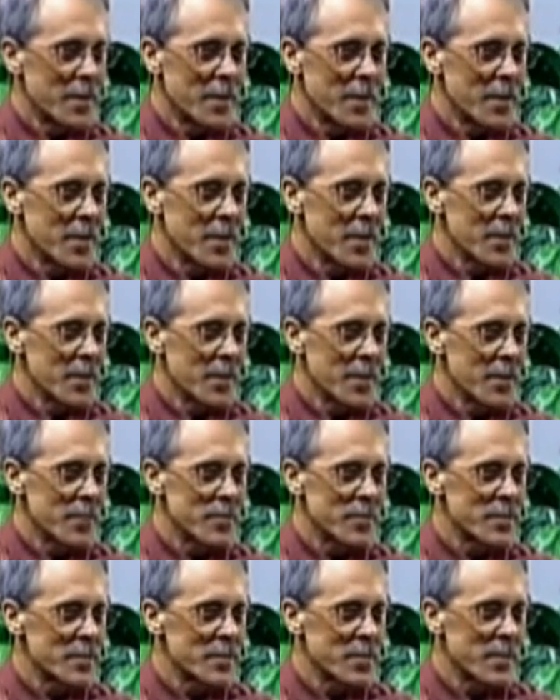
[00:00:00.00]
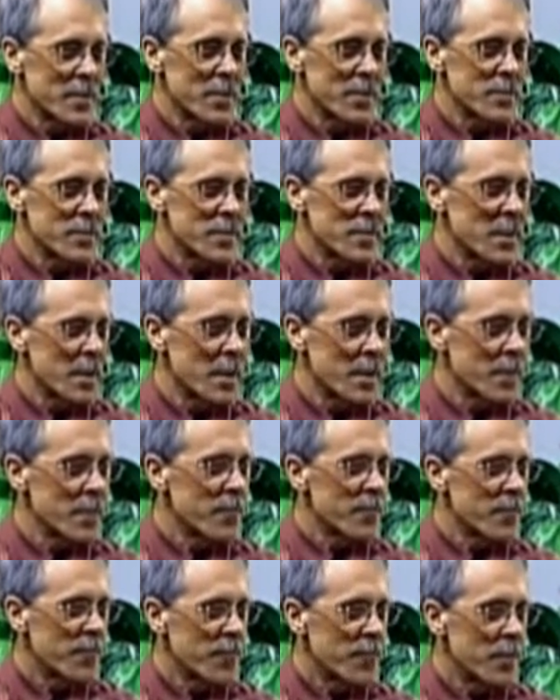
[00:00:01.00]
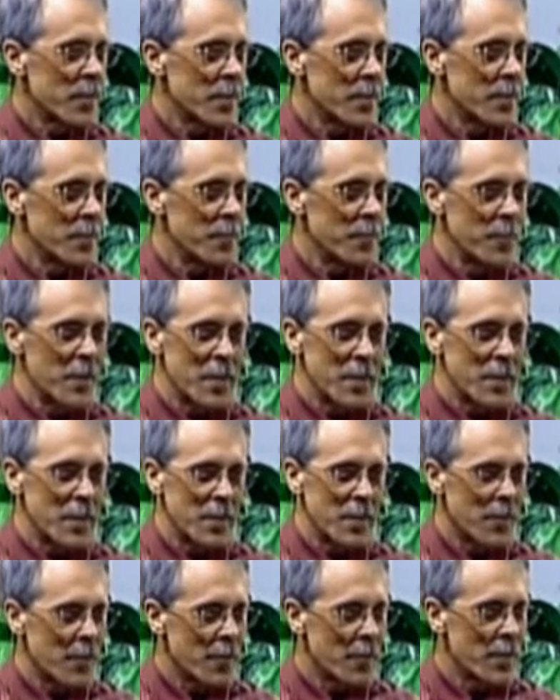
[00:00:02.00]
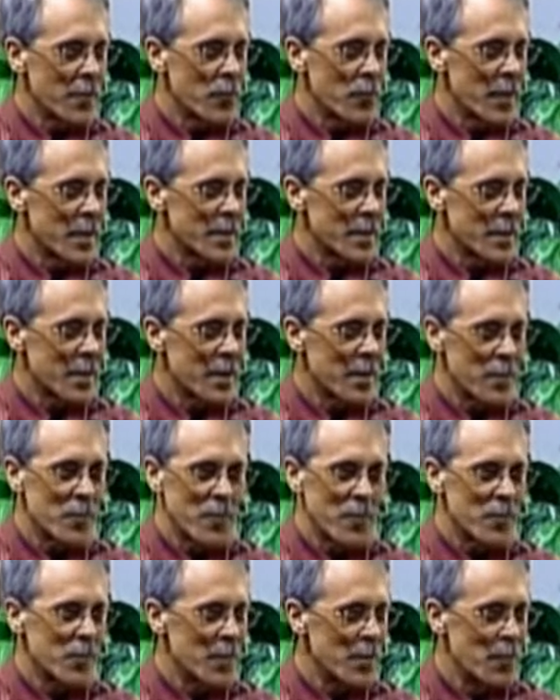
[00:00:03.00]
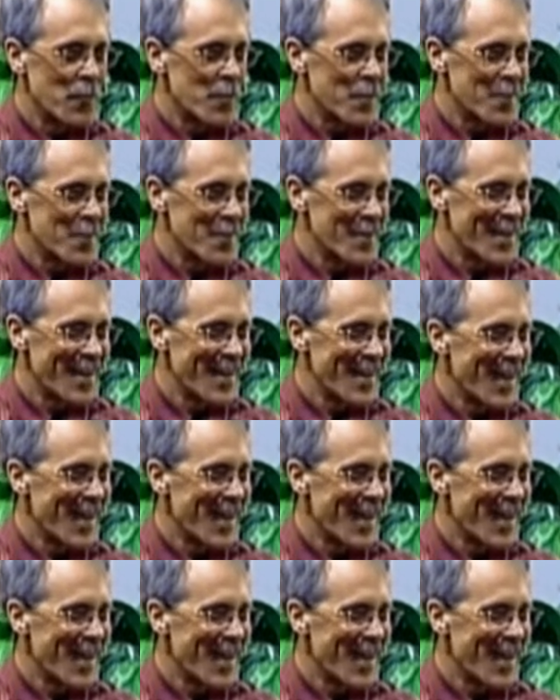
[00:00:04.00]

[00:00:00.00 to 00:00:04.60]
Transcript: It was like freedom. I can hardly wait to get home and order that.